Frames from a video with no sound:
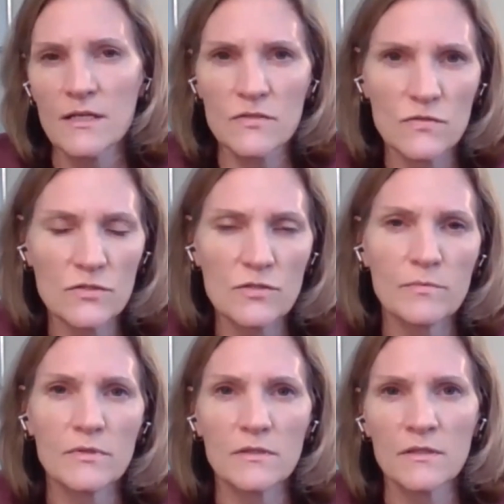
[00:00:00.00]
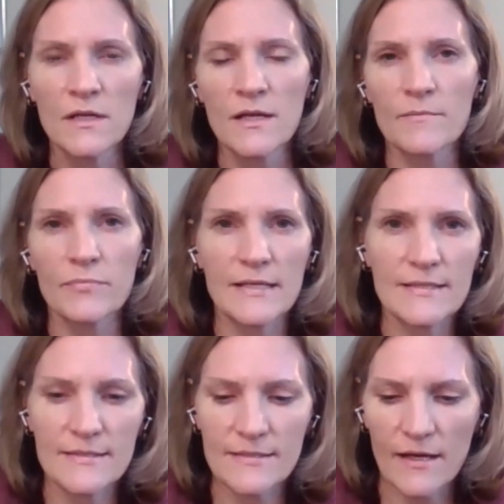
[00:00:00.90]
searchable
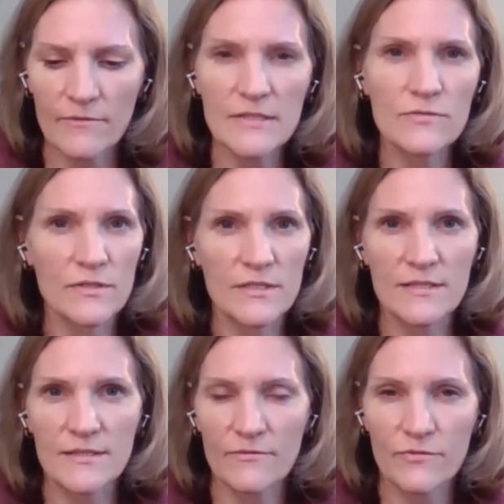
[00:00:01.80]
places to get resources